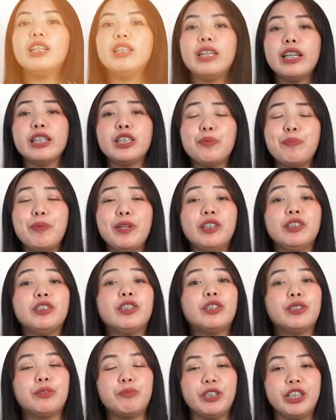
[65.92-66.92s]
Let's build
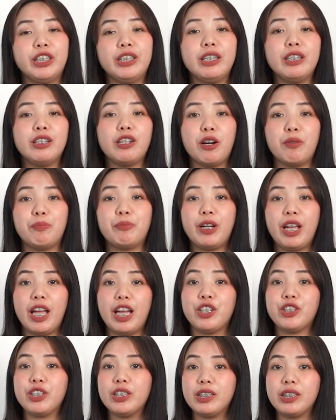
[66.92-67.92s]
a reading
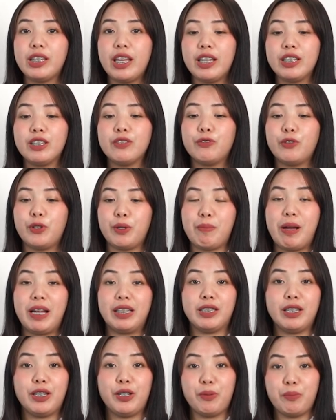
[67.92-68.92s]
comprehension test for
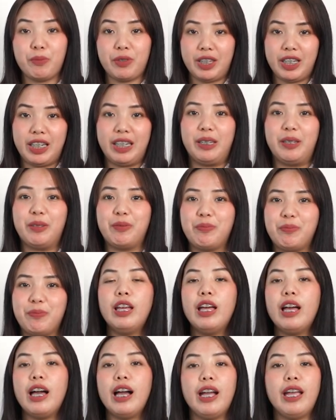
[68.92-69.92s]
Matayom 3.
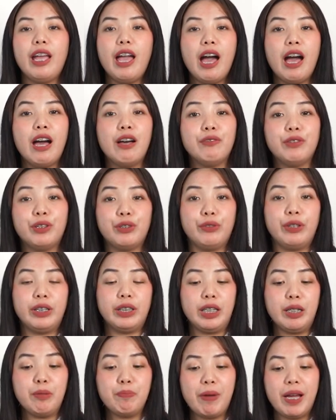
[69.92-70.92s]
I have a
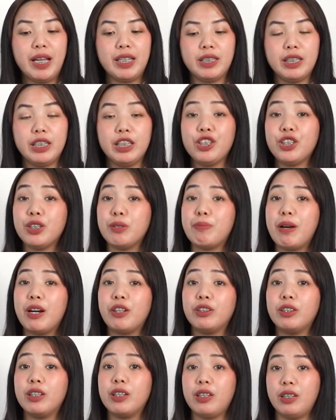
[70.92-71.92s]
reading passage
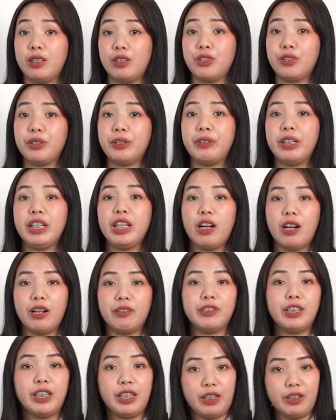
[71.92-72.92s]
about the history
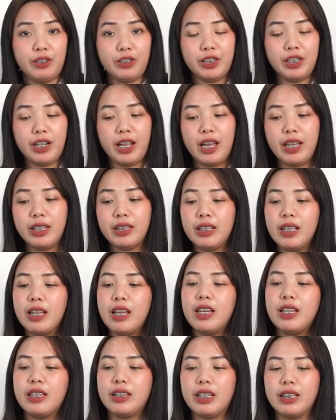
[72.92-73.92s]
of the internet
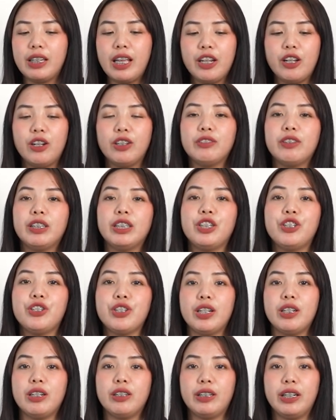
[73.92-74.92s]
that I already
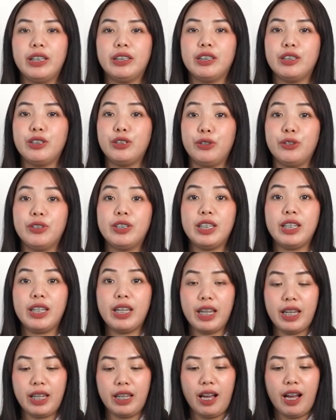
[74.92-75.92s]
generated using
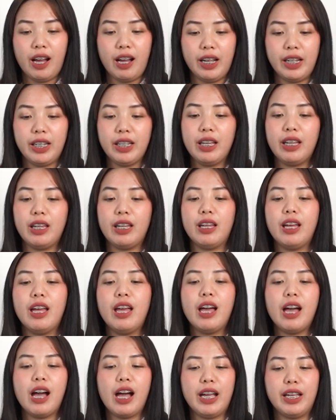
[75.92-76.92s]
AI.
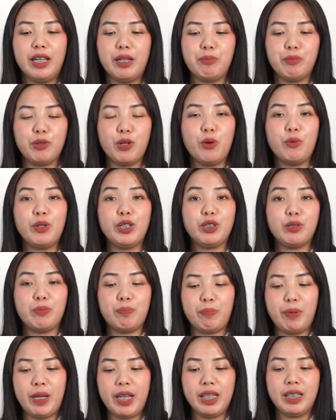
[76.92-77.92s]
I am going to
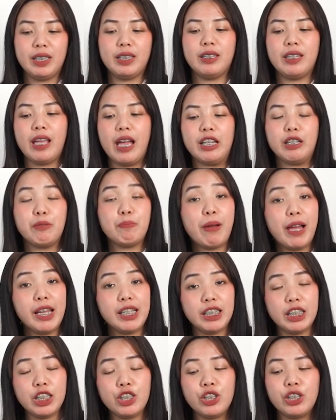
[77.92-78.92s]
paste that
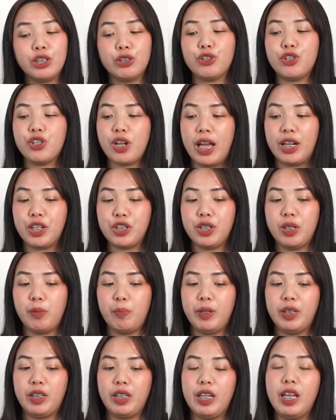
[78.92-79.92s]
passage into
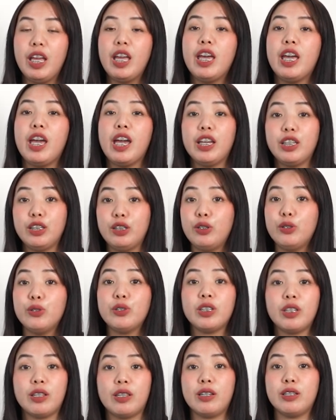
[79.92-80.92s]
ChatGPT and
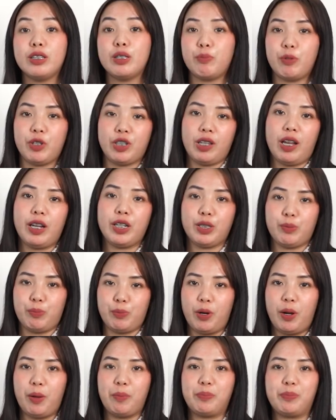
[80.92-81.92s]
use this precise
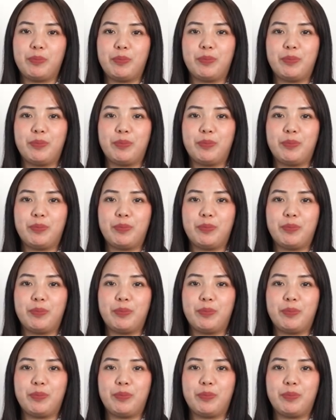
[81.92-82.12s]
prompt.